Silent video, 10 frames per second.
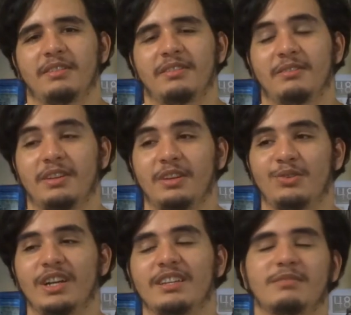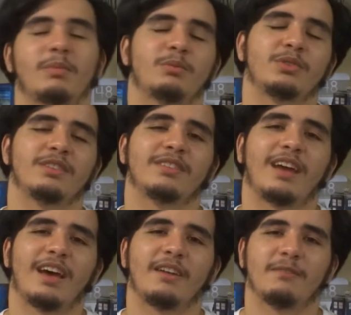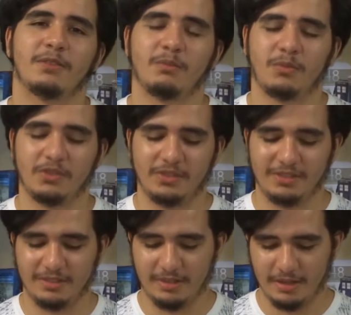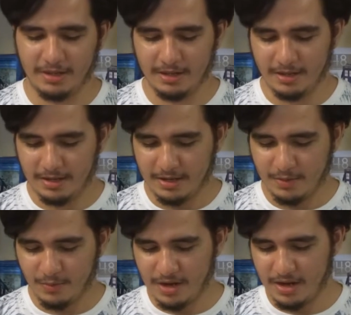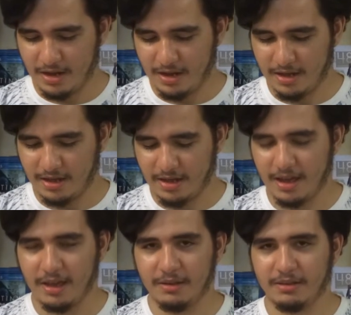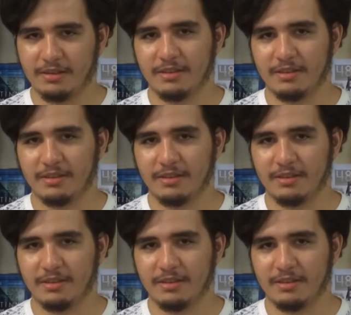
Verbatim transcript: one of the greatest memories I had of him was when uh,